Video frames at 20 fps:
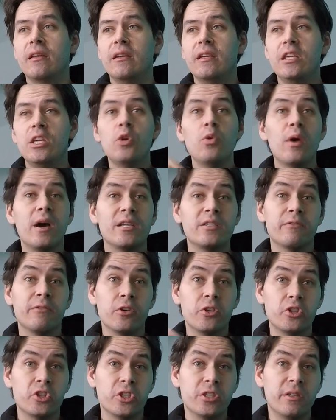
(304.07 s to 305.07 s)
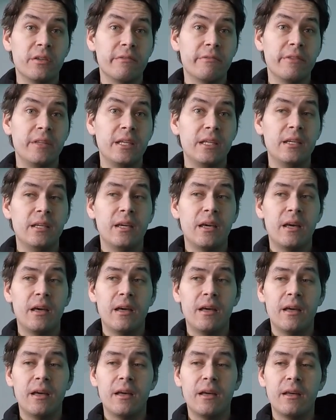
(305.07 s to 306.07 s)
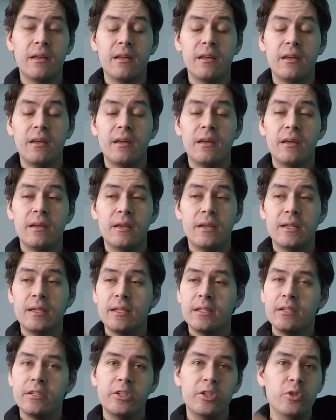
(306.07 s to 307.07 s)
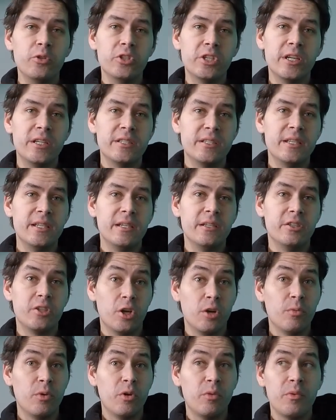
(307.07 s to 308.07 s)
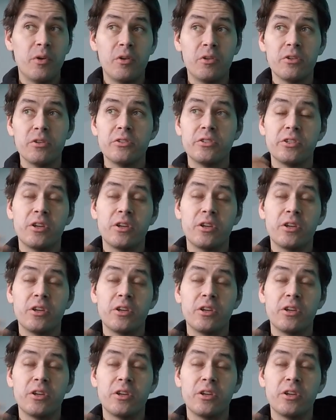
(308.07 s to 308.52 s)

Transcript: US version of the 2JZ turbo motors